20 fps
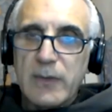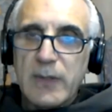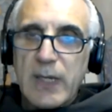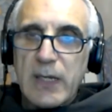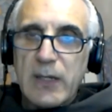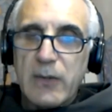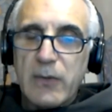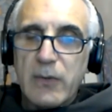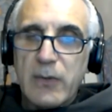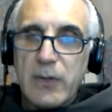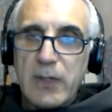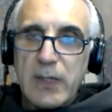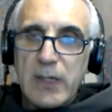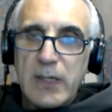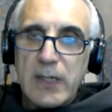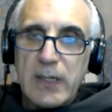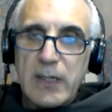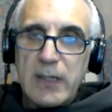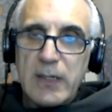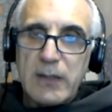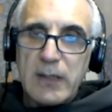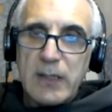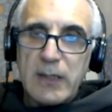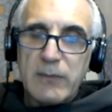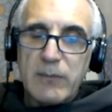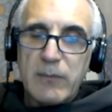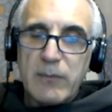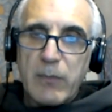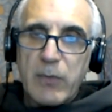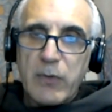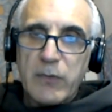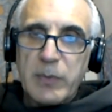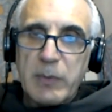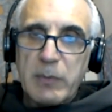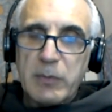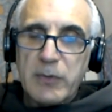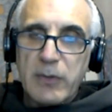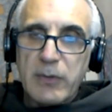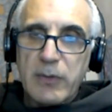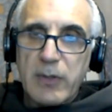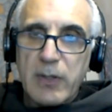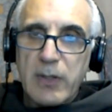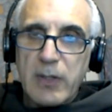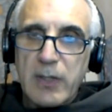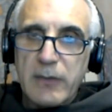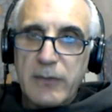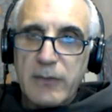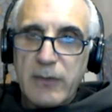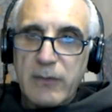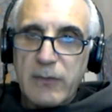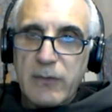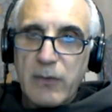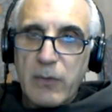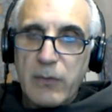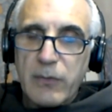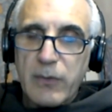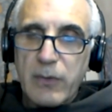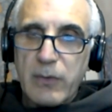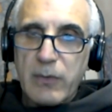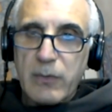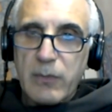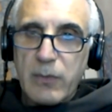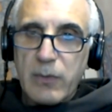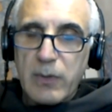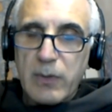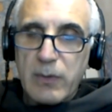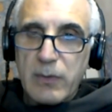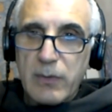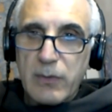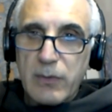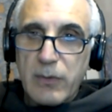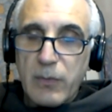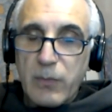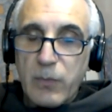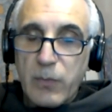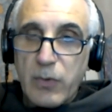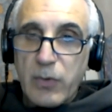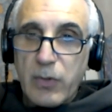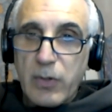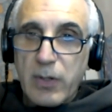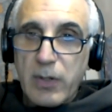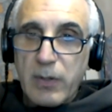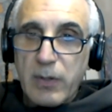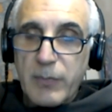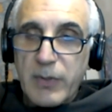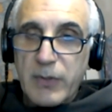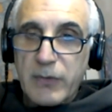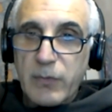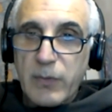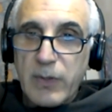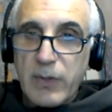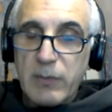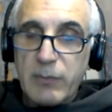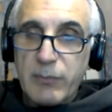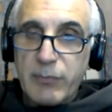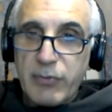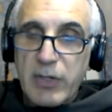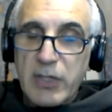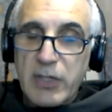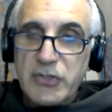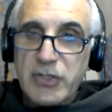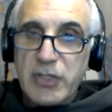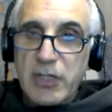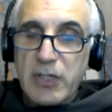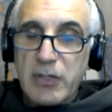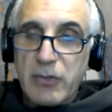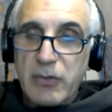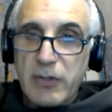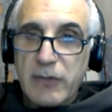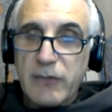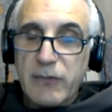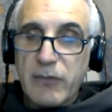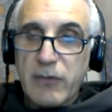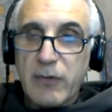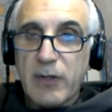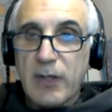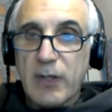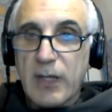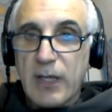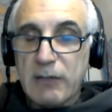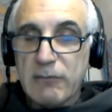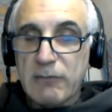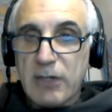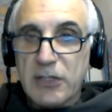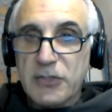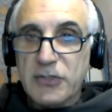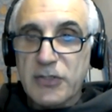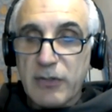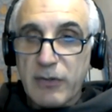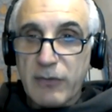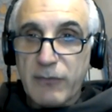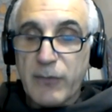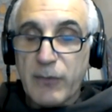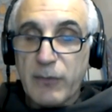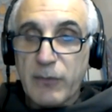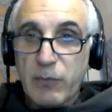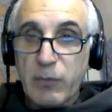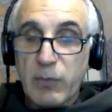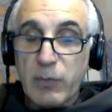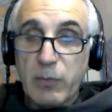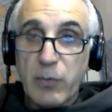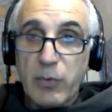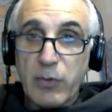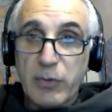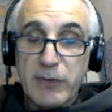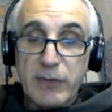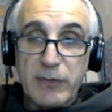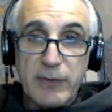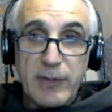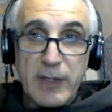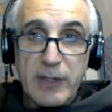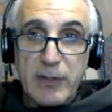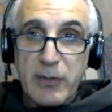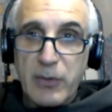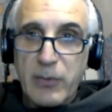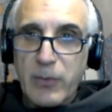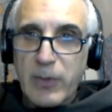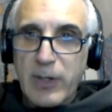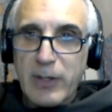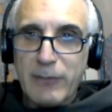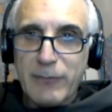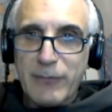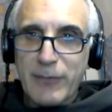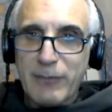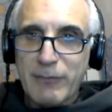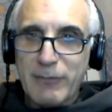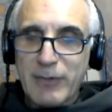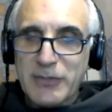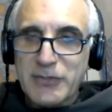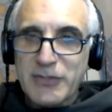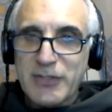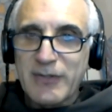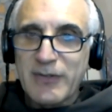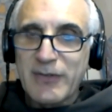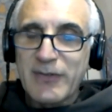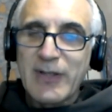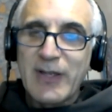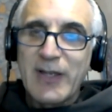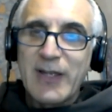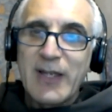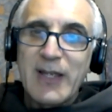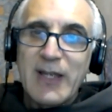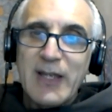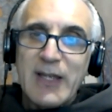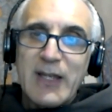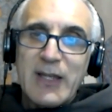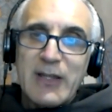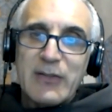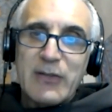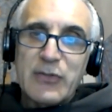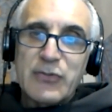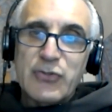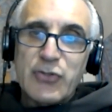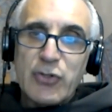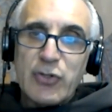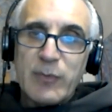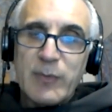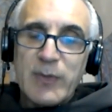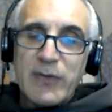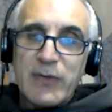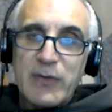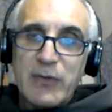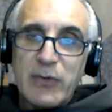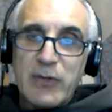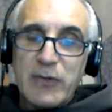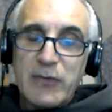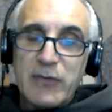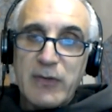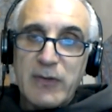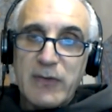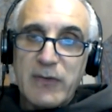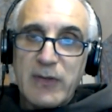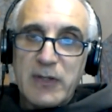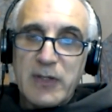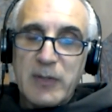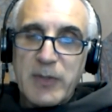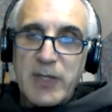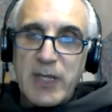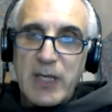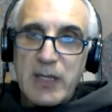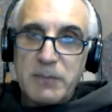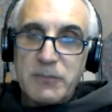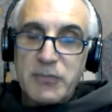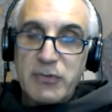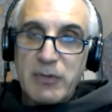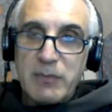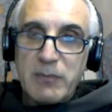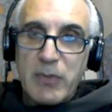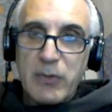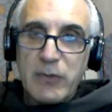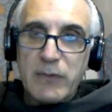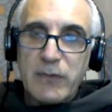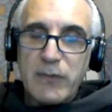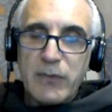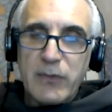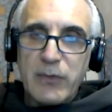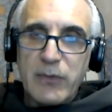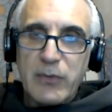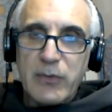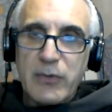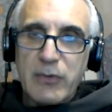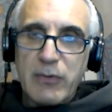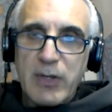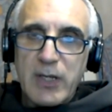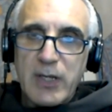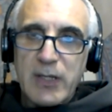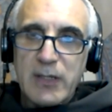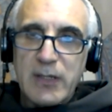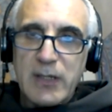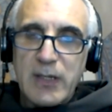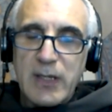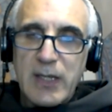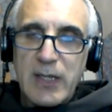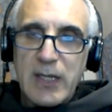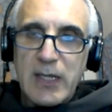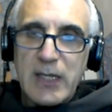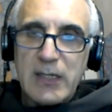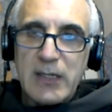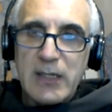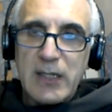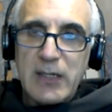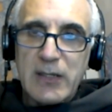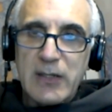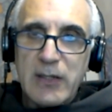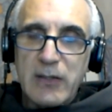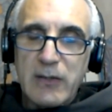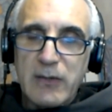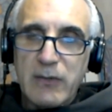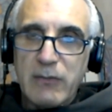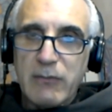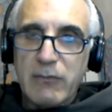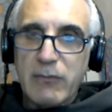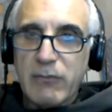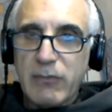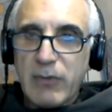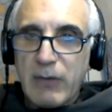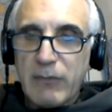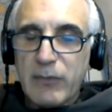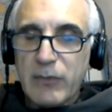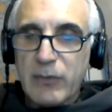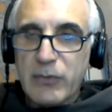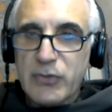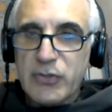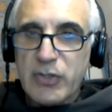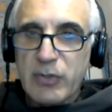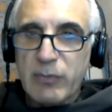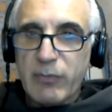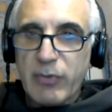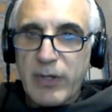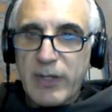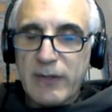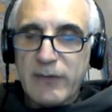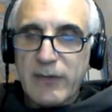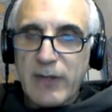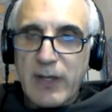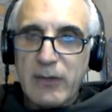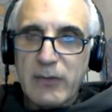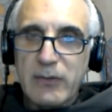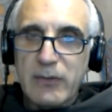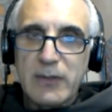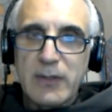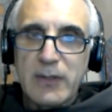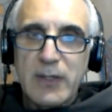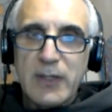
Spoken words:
now, most people don't know. So the war between Prussia and Austria and Russia in the First World War did not go well for the Russians. The Germans and Austrians end up capturing most of the Ukraine, and then this revolution breaks out